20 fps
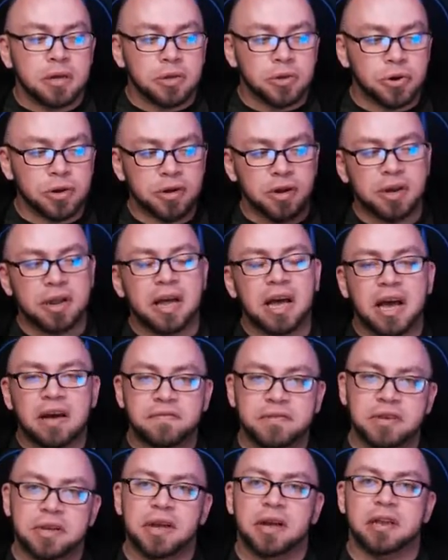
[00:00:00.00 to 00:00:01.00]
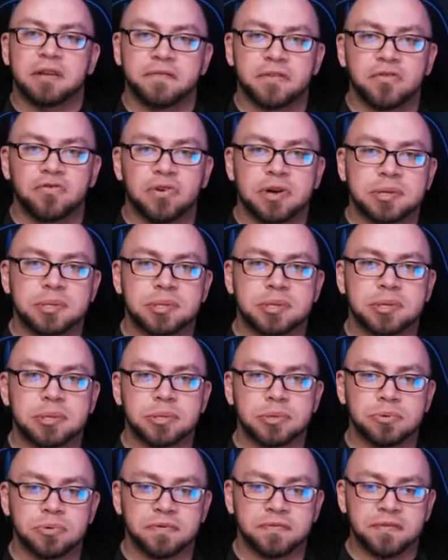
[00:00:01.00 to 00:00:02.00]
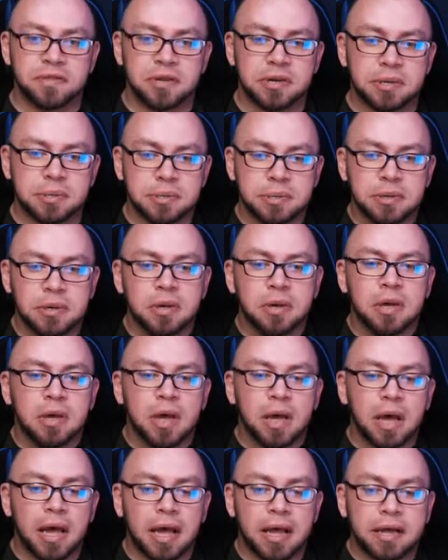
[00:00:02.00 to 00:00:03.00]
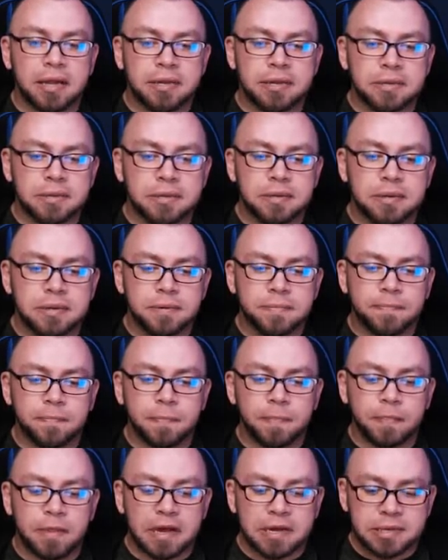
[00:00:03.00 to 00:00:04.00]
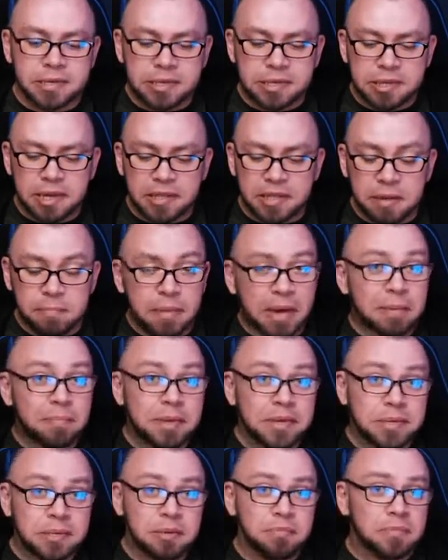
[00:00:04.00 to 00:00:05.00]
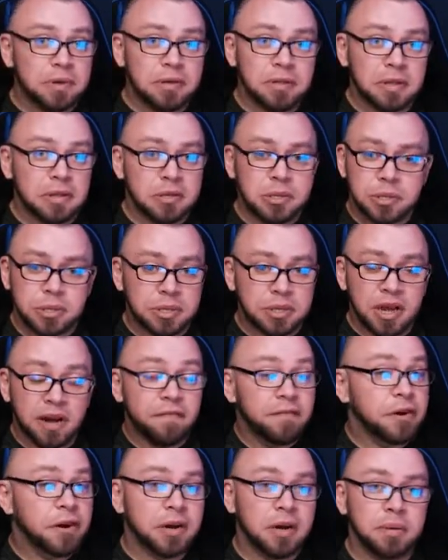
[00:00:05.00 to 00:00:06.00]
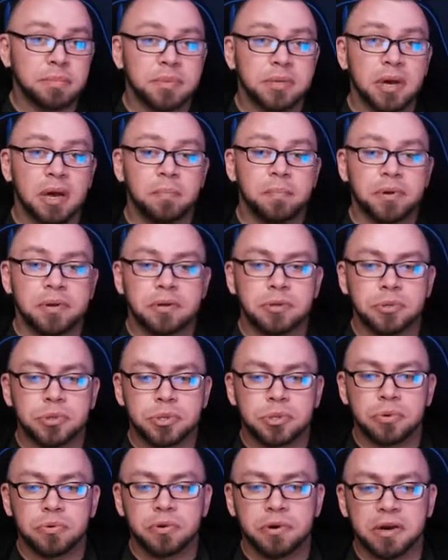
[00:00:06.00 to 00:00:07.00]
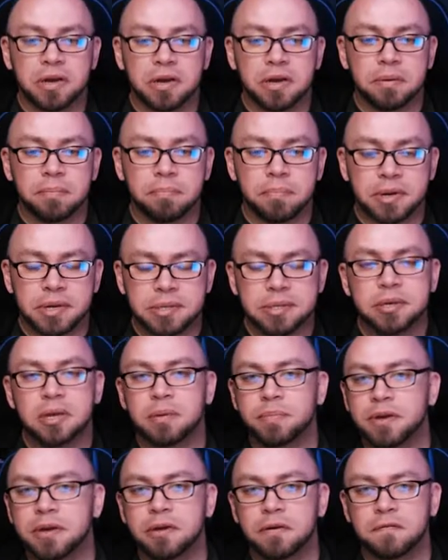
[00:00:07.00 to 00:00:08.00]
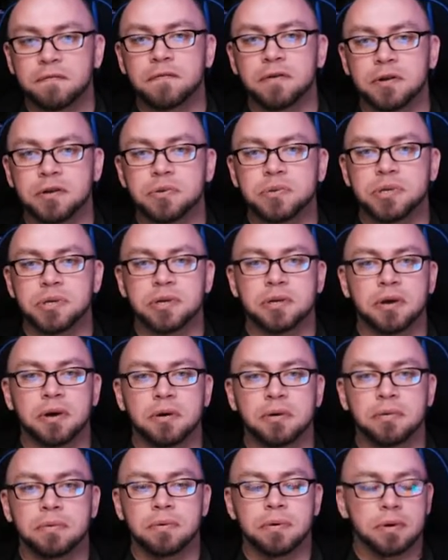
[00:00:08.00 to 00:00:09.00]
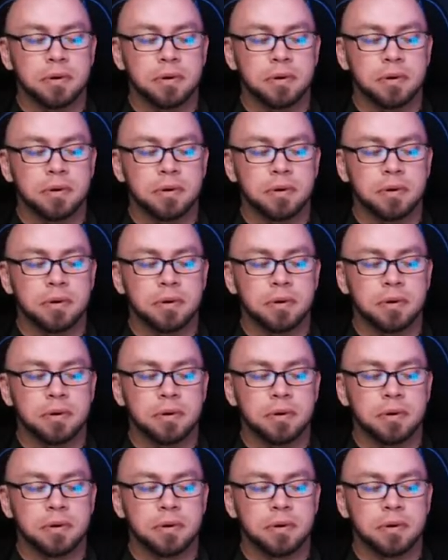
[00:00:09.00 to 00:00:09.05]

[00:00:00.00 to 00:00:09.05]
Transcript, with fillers: you're going to have to kind of address these sort of things. And as I said, they may be something that just never comes up in your story, but it's going to be good for you to know.